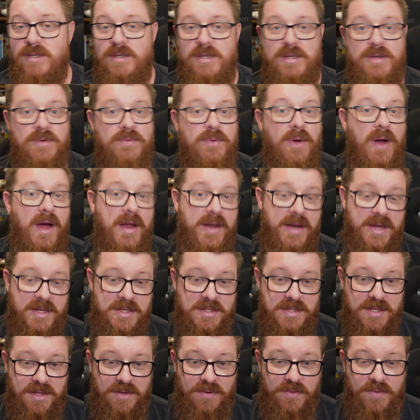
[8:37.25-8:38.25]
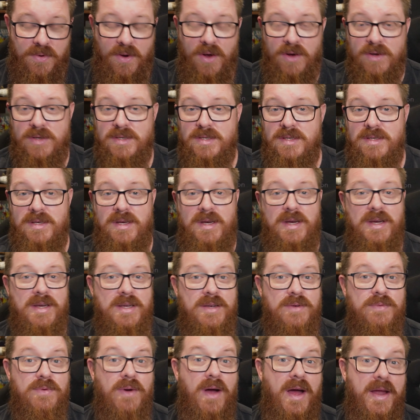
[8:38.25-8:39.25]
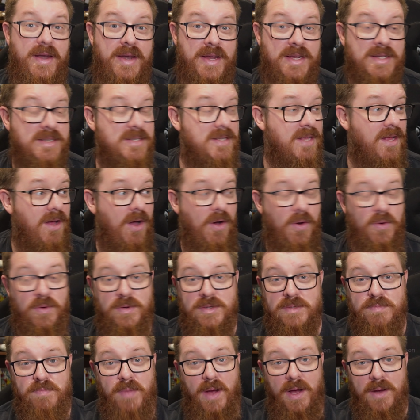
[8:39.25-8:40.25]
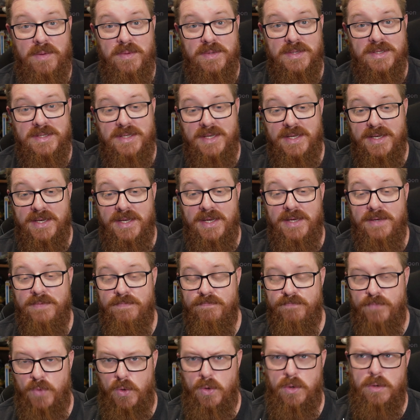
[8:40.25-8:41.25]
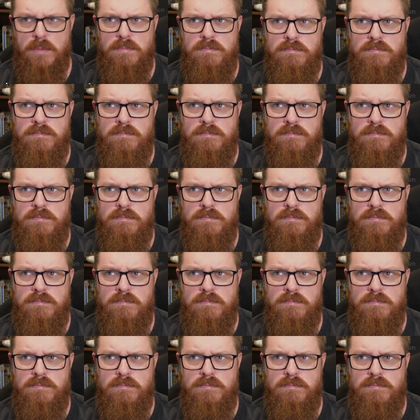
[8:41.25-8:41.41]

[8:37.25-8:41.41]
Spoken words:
You're right next to the rocks. You're right next to the oldest pub in Sydney, or